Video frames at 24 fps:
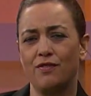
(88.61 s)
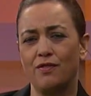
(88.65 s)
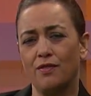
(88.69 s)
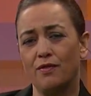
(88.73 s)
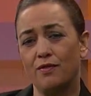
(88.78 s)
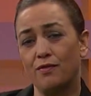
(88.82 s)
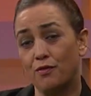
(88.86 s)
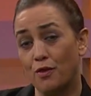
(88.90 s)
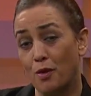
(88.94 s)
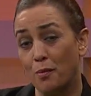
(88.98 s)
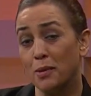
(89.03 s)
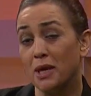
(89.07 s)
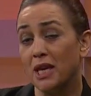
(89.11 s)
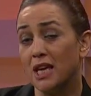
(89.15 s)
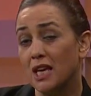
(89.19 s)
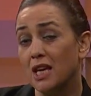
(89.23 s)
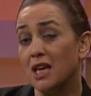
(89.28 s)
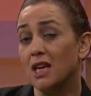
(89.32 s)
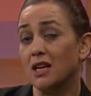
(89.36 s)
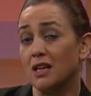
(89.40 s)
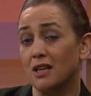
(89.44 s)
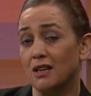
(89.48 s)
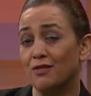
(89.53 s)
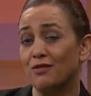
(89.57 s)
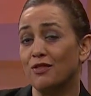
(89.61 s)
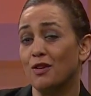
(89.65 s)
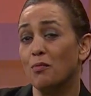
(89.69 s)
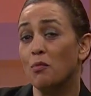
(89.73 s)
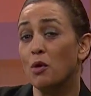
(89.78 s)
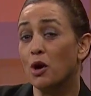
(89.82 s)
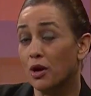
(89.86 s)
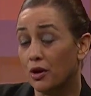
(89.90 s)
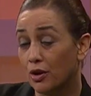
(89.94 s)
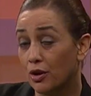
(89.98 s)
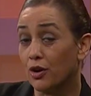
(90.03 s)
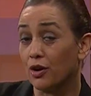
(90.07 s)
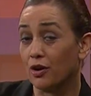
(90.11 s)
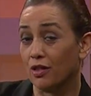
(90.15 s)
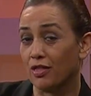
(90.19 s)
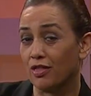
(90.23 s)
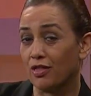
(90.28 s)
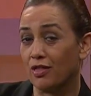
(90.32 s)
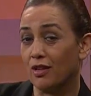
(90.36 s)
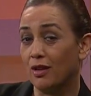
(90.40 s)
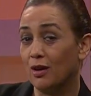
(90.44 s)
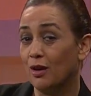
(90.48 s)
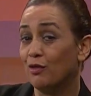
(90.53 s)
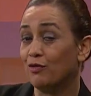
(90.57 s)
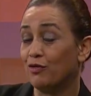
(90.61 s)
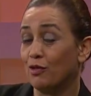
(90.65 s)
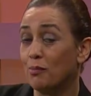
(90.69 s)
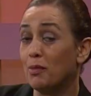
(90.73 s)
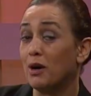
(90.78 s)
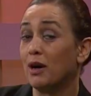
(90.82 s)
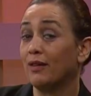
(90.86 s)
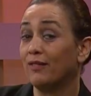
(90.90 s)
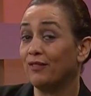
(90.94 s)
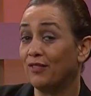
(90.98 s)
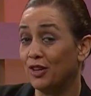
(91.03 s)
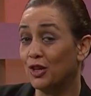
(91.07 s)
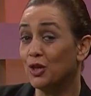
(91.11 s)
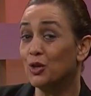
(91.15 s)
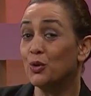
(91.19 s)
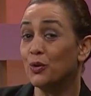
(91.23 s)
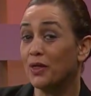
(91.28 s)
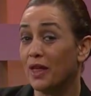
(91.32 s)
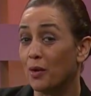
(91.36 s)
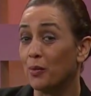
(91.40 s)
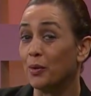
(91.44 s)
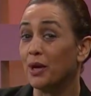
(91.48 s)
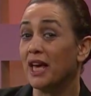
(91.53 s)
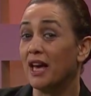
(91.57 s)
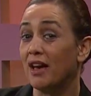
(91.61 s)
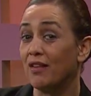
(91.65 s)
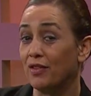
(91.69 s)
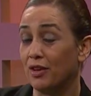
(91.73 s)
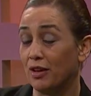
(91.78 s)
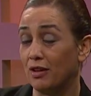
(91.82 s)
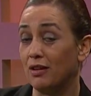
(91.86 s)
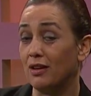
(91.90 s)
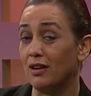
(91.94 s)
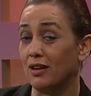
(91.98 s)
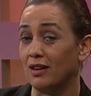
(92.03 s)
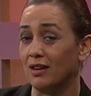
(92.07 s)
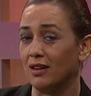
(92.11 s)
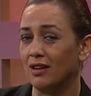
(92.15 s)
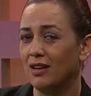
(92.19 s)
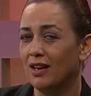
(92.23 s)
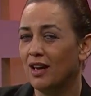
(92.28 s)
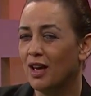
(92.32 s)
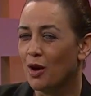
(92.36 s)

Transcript: from here, from earth, from our view that we have here,